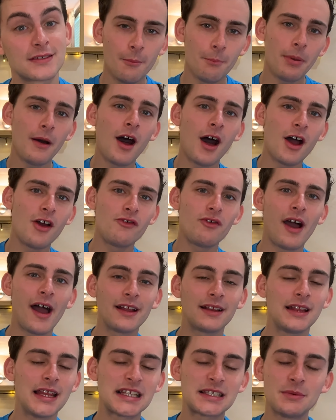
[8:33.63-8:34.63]
But
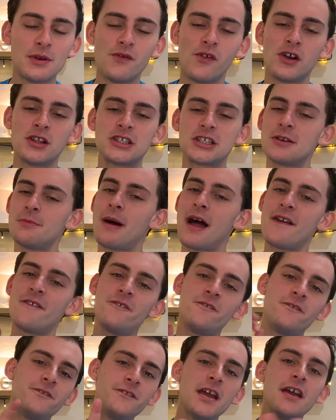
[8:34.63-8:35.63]
right, let's move on to my
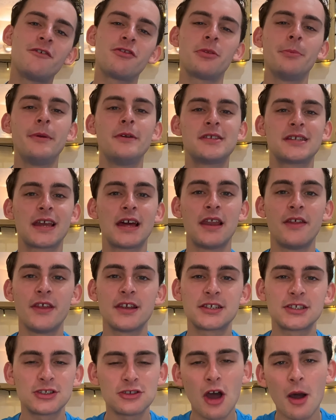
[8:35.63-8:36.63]
fifth musical in
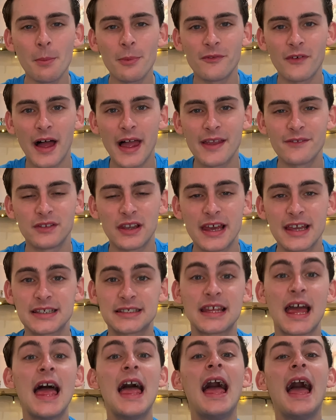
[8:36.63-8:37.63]
this top five
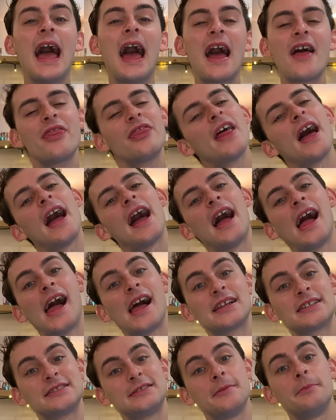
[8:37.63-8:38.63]
list and that
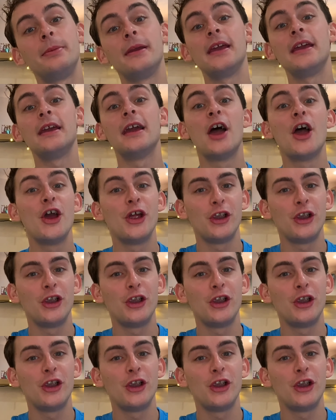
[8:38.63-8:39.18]
has to be